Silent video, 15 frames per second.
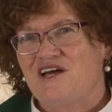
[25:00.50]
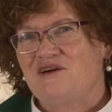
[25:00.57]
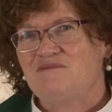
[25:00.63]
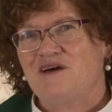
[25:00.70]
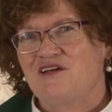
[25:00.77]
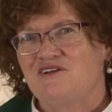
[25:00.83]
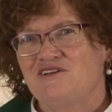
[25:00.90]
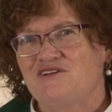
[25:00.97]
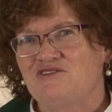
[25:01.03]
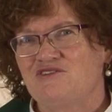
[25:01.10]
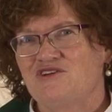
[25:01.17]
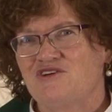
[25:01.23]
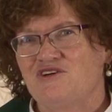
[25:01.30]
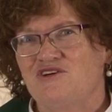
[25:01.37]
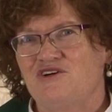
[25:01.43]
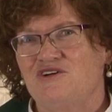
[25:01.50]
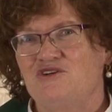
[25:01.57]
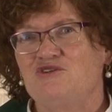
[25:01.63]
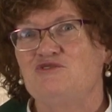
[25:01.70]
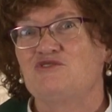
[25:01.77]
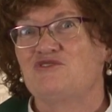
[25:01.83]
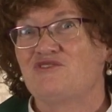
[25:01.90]
about a little girl
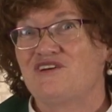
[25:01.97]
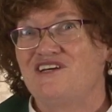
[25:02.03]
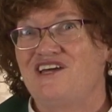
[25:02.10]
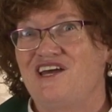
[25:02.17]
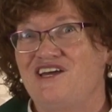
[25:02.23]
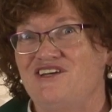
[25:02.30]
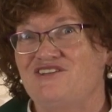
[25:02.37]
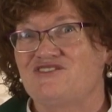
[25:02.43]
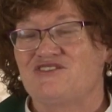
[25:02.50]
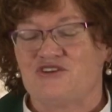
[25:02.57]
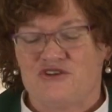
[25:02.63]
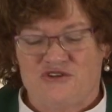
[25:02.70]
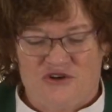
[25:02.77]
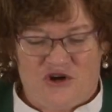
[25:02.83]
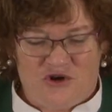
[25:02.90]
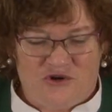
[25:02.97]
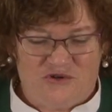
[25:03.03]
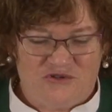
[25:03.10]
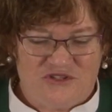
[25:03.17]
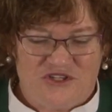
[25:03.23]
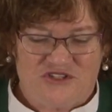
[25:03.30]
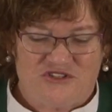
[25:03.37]
who creates her
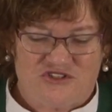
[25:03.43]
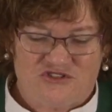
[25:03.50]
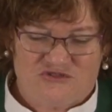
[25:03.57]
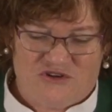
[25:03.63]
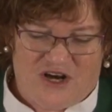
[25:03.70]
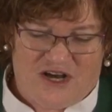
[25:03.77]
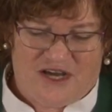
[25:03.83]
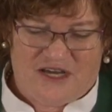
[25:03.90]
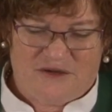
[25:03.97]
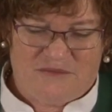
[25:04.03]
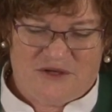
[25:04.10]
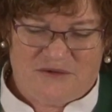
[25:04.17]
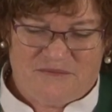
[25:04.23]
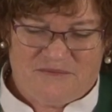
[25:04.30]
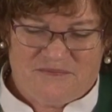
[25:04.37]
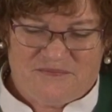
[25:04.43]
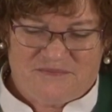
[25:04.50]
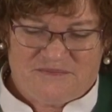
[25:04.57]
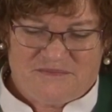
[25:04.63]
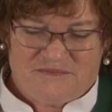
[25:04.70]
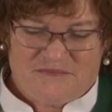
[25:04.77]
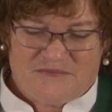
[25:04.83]
own tribe.
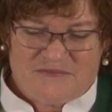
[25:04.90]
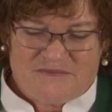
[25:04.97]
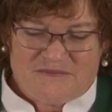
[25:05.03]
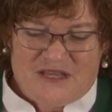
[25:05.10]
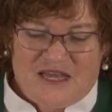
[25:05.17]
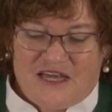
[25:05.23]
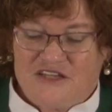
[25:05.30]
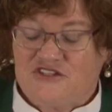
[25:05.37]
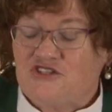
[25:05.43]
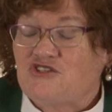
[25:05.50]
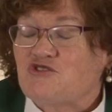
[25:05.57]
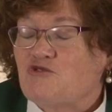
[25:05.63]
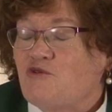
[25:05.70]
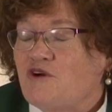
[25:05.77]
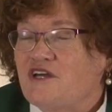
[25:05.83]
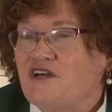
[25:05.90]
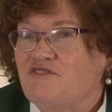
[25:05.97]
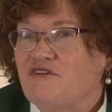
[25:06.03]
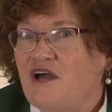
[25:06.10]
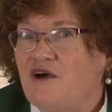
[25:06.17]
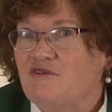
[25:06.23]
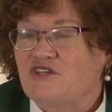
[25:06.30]
It's a story of
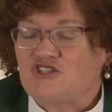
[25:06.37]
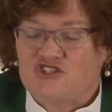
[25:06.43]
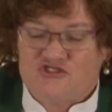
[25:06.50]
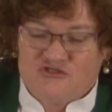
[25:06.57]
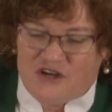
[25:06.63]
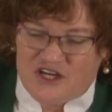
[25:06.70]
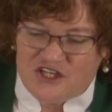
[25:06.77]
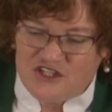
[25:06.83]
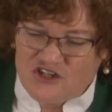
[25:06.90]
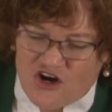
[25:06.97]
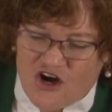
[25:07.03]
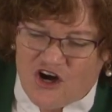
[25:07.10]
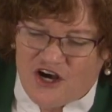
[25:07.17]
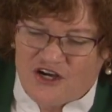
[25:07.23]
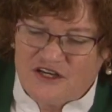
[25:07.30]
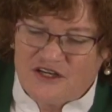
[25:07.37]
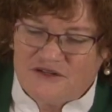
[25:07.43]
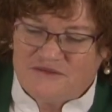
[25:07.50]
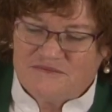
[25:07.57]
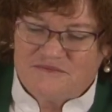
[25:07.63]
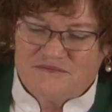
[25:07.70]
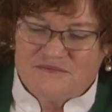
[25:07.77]
how a stray dog
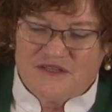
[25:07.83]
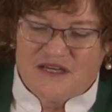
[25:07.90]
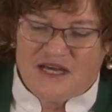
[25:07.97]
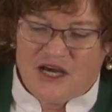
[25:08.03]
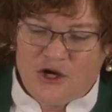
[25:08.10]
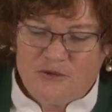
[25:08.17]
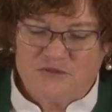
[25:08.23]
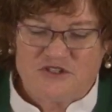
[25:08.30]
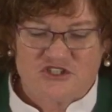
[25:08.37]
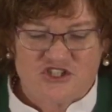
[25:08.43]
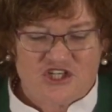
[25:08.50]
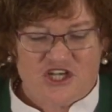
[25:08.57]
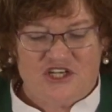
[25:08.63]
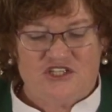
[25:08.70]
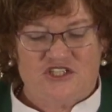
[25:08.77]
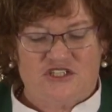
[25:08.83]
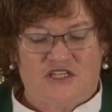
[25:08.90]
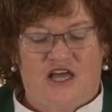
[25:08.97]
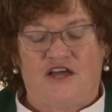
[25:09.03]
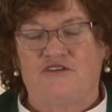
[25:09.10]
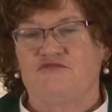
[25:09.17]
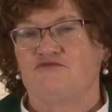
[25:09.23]
helps change
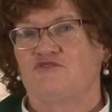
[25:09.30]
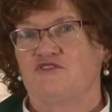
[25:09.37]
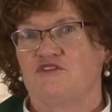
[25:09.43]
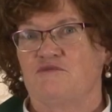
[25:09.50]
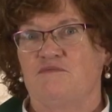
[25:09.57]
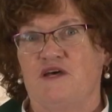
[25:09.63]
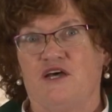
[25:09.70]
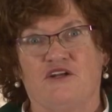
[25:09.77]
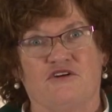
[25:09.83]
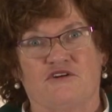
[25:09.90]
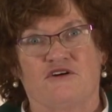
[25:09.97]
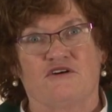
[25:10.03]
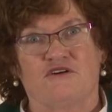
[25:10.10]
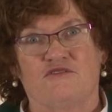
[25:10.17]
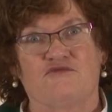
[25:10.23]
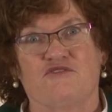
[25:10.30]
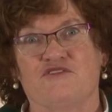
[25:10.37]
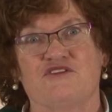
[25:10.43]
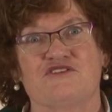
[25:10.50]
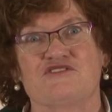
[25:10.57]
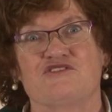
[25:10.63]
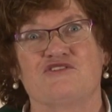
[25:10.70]
life for the better for
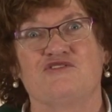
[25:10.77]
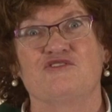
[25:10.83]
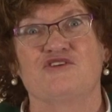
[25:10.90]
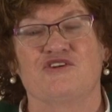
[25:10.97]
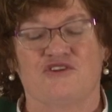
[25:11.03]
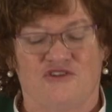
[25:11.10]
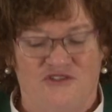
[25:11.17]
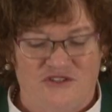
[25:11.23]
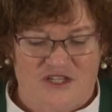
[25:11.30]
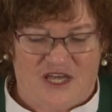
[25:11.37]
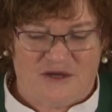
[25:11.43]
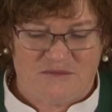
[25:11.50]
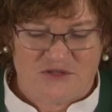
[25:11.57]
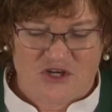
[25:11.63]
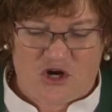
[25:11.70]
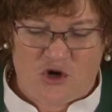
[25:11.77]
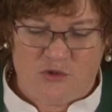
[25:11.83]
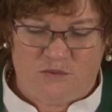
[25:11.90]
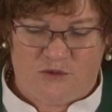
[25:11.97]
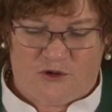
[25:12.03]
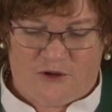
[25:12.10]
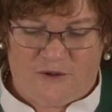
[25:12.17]
this little girl named
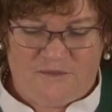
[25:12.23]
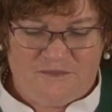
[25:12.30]
Opal.